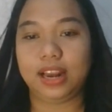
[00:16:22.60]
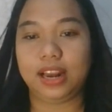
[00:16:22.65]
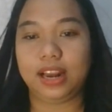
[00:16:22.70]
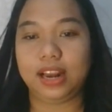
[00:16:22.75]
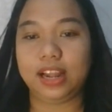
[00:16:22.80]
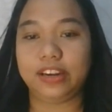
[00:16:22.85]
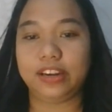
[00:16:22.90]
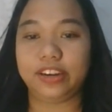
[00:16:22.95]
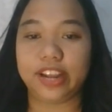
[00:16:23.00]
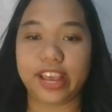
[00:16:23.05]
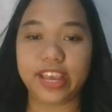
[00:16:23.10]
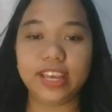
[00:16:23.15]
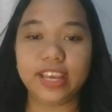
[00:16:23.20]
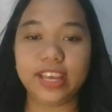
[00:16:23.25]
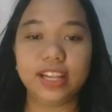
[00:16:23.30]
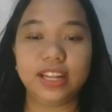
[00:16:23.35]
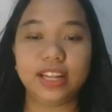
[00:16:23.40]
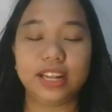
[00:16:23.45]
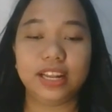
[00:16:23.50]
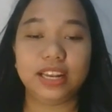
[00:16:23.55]
Letter
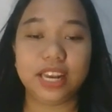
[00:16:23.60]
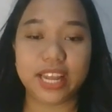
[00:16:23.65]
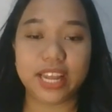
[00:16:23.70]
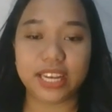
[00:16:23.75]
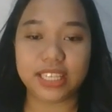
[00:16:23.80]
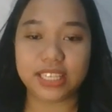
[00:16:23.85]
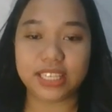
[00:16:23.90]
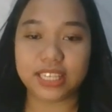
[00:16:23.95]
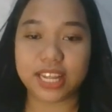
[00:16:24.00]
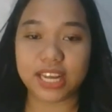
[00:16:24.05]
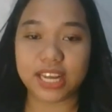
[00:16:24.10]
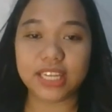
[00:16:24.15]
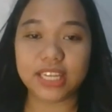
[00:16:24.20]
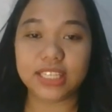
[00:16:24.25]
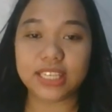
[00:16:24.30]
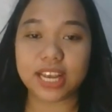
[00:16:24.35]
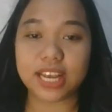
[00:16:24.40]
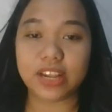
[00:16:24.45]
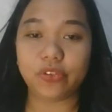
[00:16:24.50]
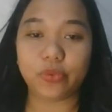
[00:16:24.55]
A,
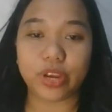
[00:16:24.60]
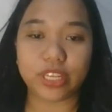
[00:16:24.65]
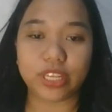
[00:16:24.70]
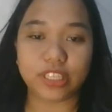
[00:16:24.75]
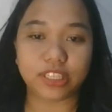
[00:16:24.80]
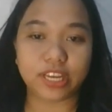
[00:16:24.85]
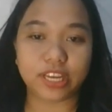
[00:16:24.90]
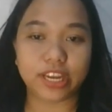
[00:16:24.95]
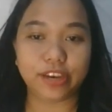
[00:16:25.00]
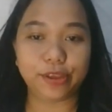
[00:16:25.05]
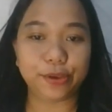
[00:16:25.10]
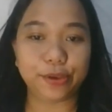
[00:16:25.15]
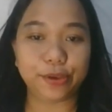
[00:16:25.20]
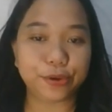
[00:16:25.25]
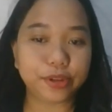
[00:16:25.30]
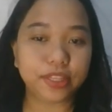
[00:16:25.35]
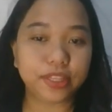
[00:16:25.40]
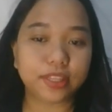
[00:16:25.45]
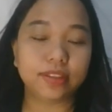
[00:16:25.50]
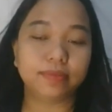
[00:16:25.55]
laziness and wasted
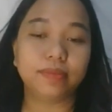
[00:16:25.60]
youth.